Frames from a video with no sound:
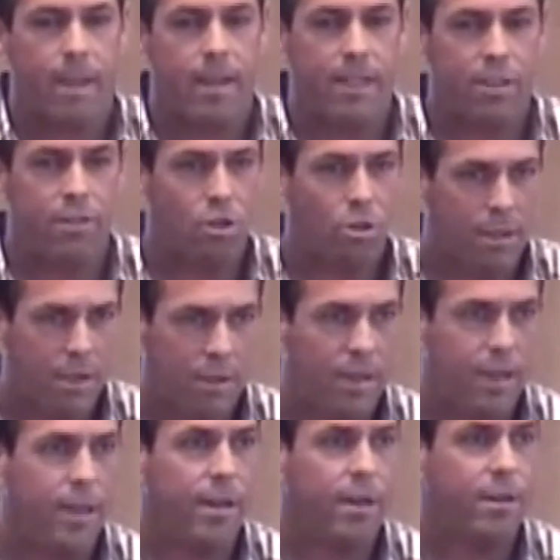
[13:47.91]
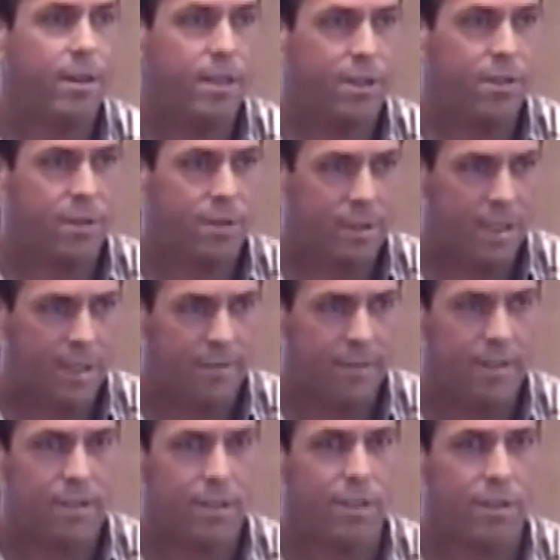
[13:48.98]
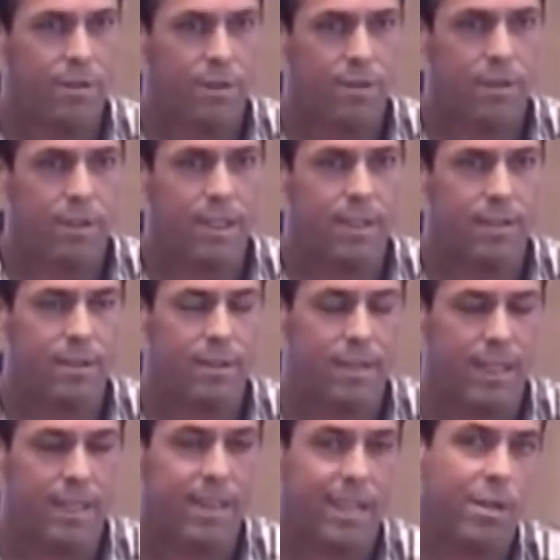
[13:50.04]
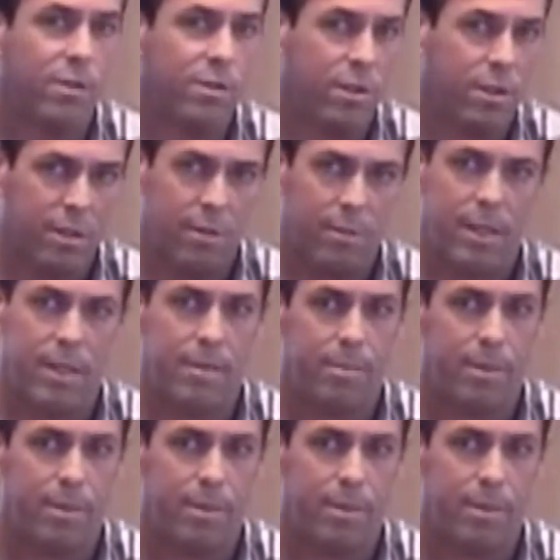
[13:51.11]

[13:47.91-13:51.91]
and show them that you care, and just take a vested interest, and that goes a long way.